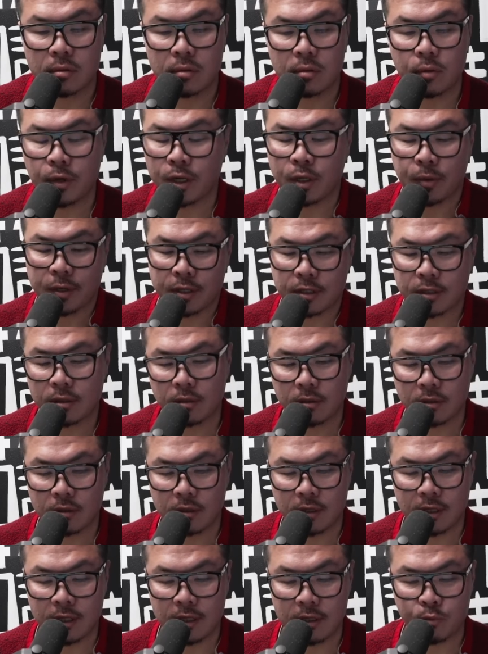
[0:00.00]
Well, anyways,
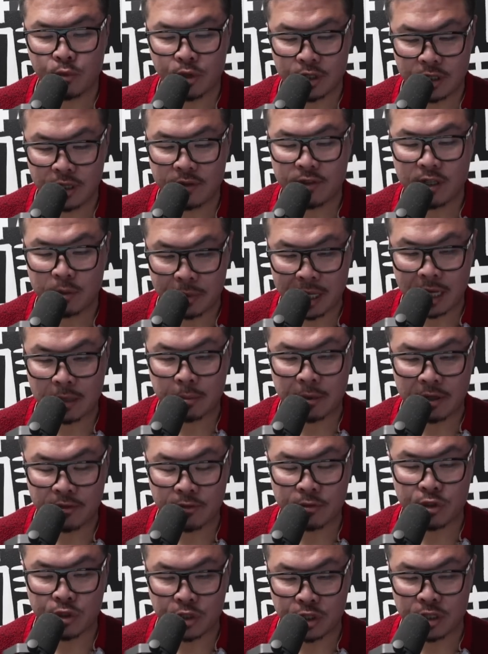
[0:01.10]
he received a black
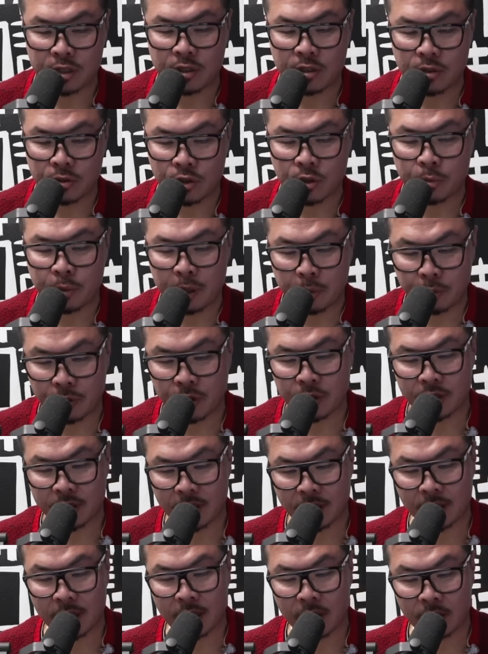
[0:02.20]
belt from jujitsu, so people are
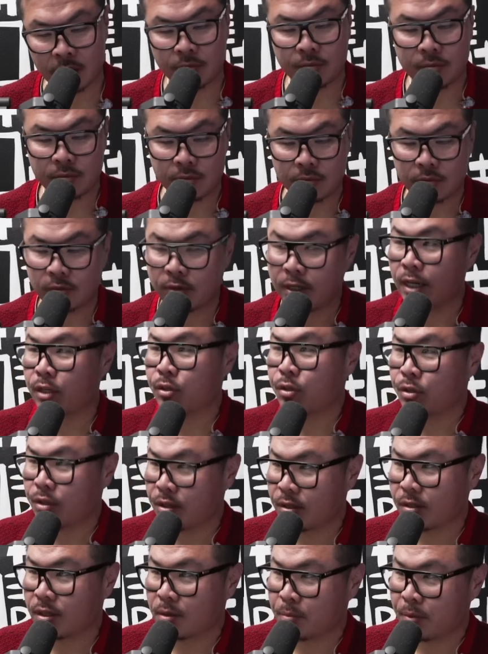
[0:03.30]
saying how
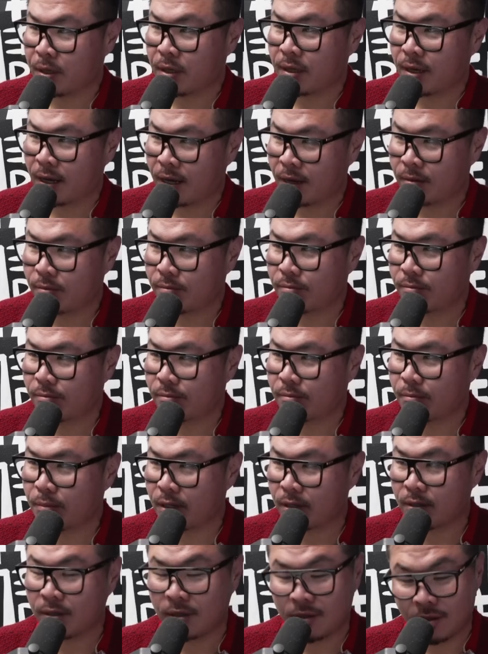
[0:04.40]
dangerous he's going to be now
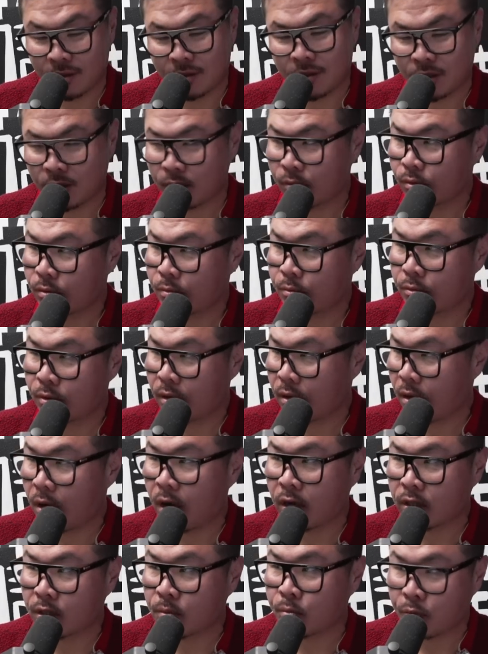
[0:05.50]
because he, you know, he's an
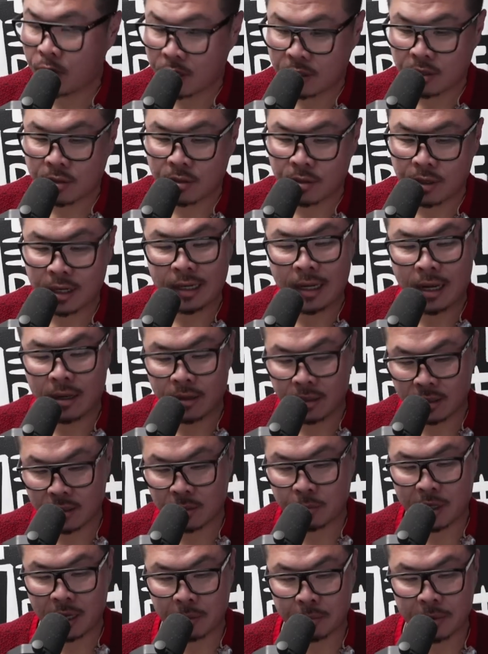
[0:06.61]
awesome wrestler, and now
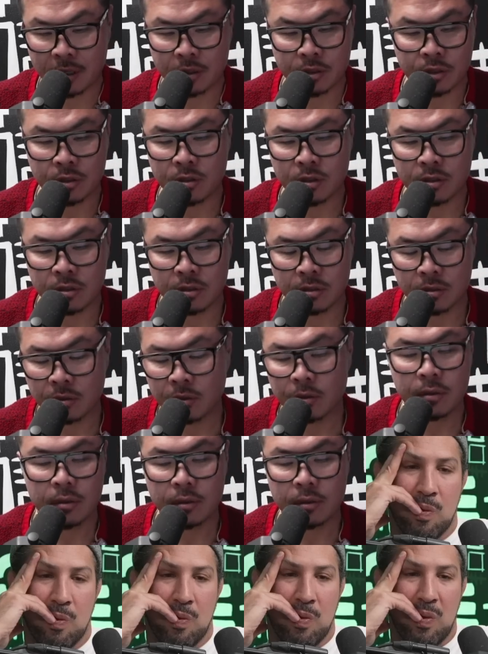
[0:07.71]
he's a black belt in jujitsu.
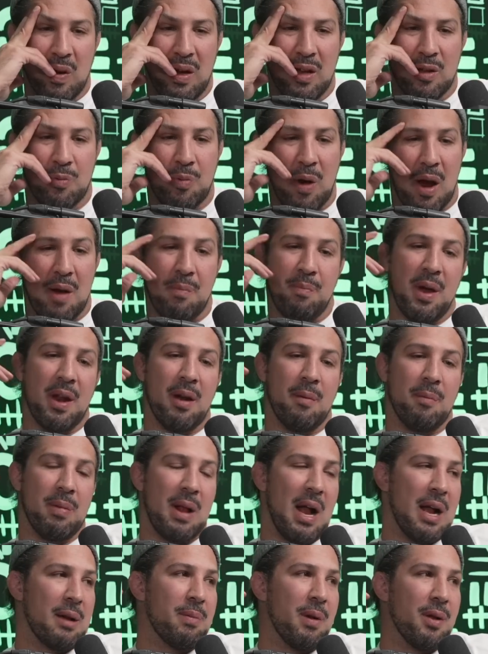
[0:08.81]
Well, he's probably been a
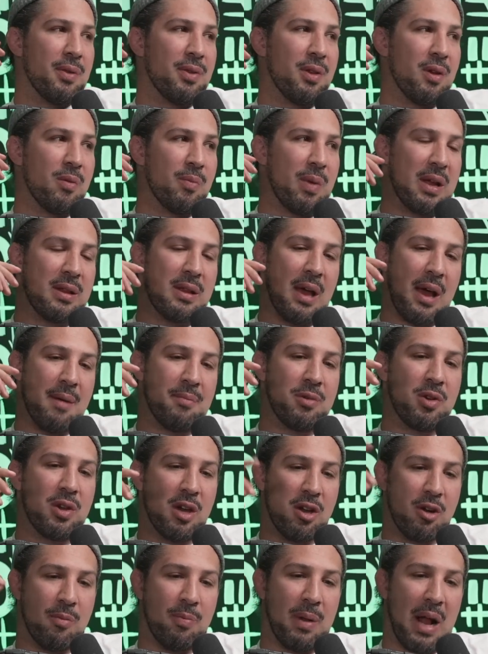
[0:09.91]
black belt though. By the time you
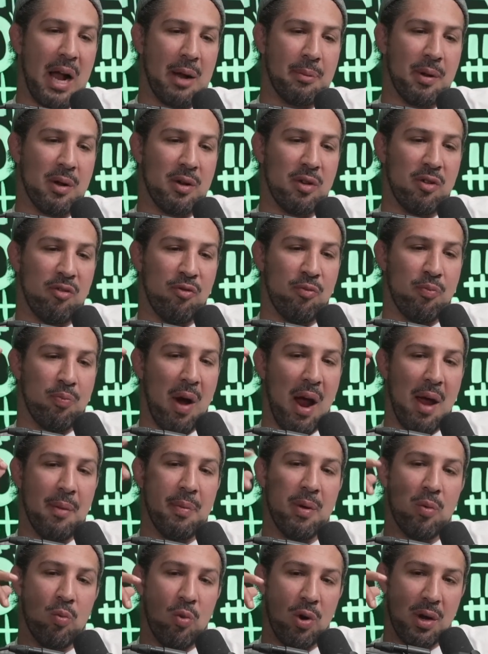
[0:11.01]
get your black belt, you've
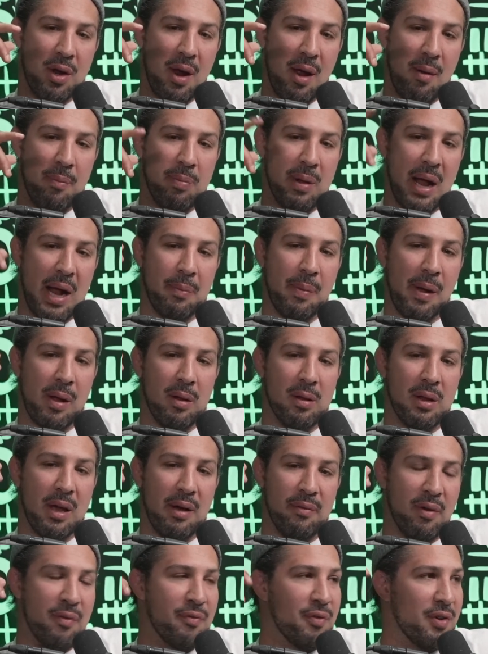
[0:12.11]
probably been working at black belt
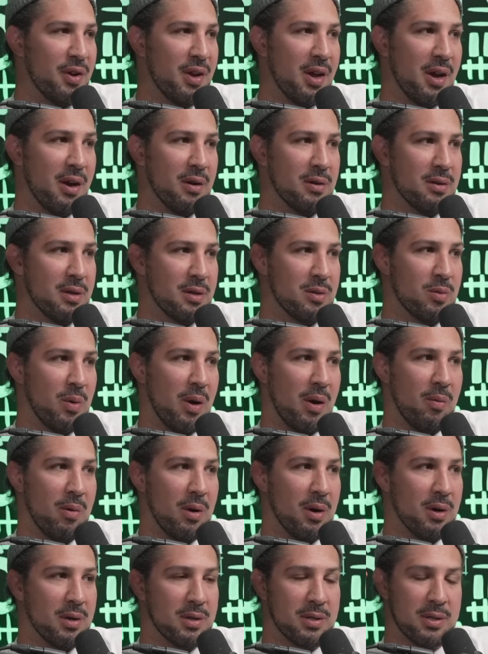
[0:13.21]
level for years. That's the way it
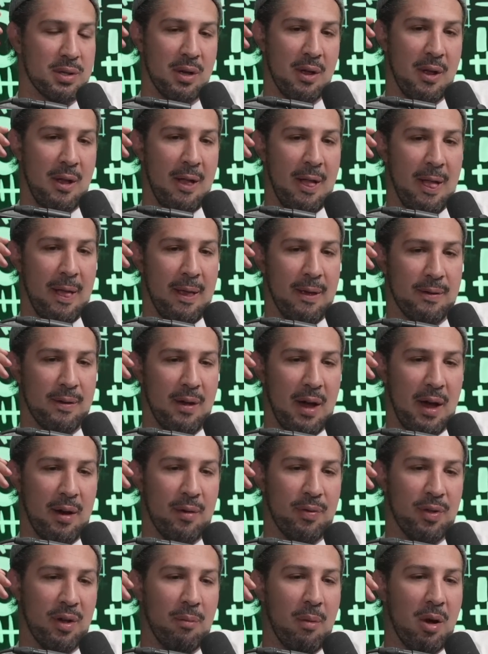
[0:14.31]
works. Mm. So
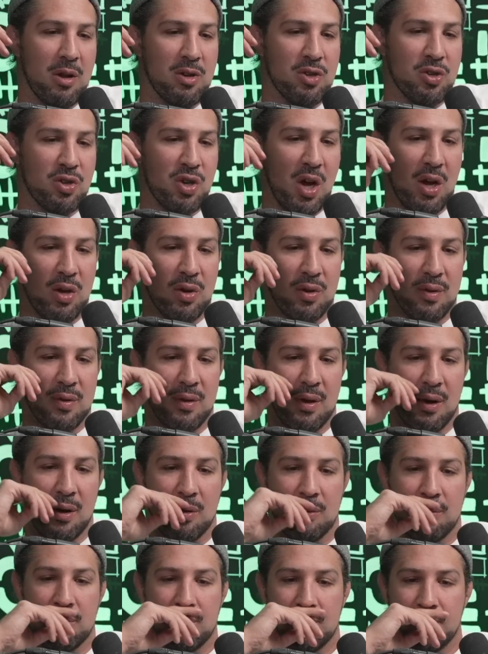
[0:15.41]
I don't think much changes here.